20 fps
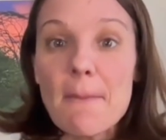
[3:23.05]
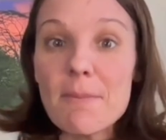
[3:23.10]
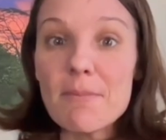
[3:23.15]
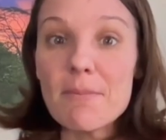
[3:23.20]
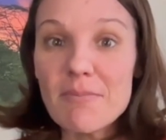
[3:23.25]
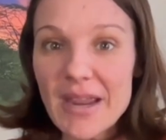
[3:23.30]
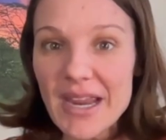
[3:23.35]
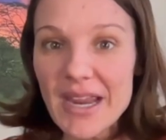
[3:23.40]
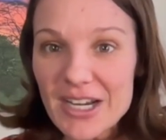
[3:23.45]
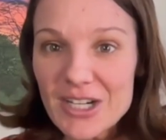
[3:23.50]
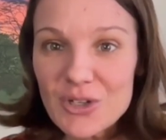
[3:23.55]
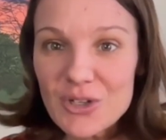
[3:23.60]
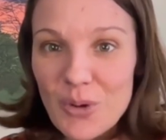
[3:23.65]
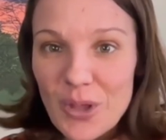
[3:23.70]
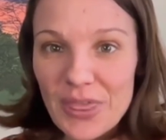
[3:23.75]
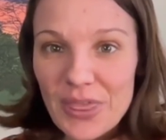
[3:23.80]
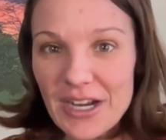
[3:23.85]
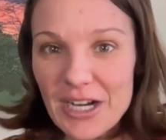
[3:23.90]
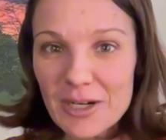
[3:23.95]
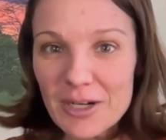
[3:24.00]

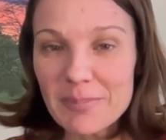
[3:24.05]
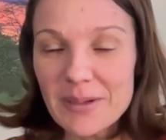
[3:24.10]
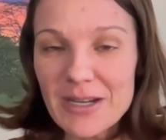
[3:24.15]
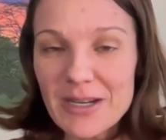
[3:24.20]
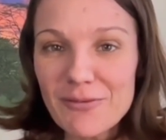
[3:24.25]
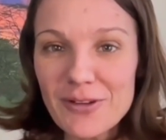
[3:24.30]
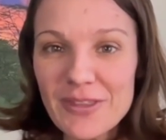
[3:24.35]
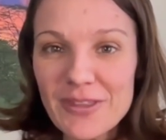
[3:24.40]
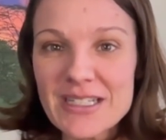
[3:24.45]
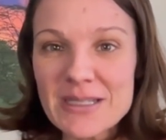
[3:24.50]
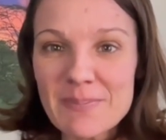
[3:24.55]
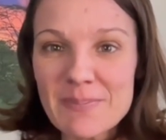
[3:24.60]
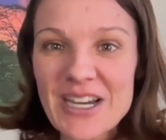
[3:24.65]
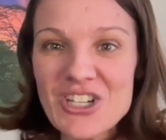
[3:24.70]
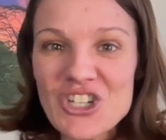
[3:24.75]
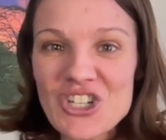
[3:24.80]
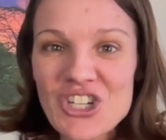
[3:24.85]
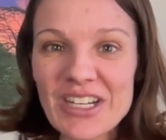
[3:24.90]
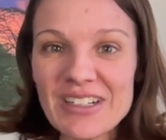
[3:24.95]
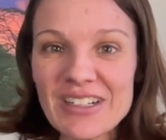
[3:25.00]
manual therapy for this
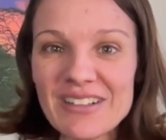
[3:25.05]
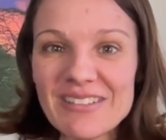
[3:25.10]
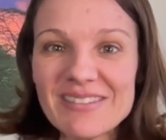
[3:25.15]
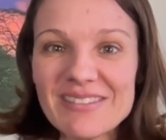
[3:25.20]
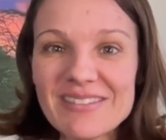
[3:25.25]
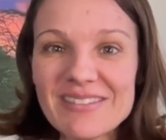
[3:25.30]
patient,